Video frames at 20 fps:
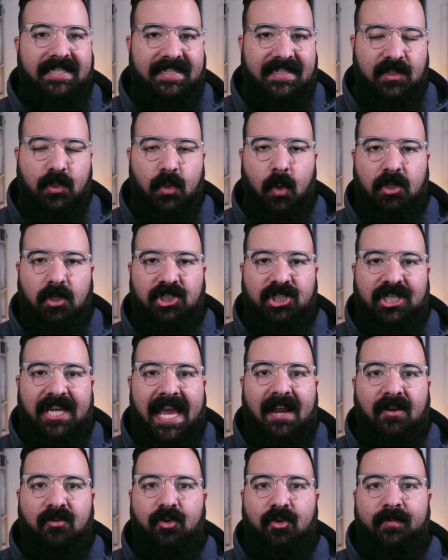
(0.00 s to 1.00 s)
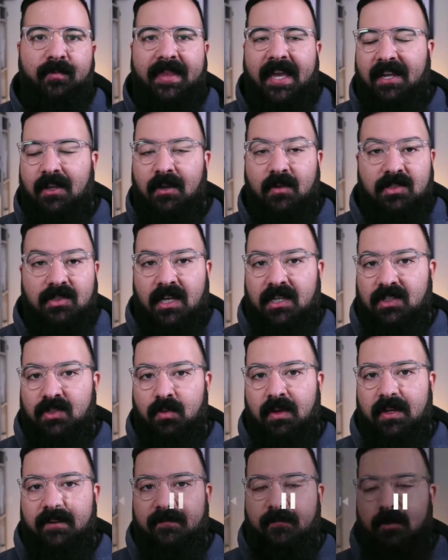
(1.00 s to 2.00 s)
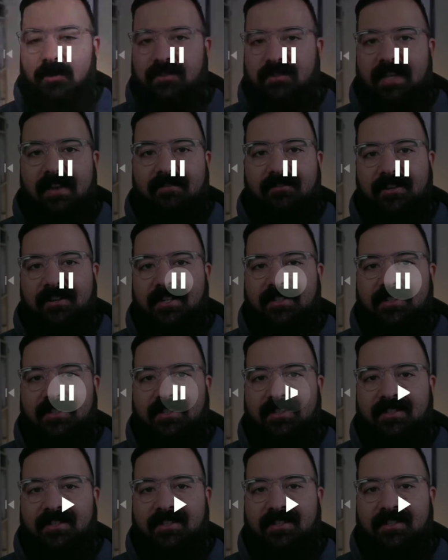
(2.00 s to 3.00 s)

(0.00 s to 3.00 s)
Discord chat group that goes on 24/7.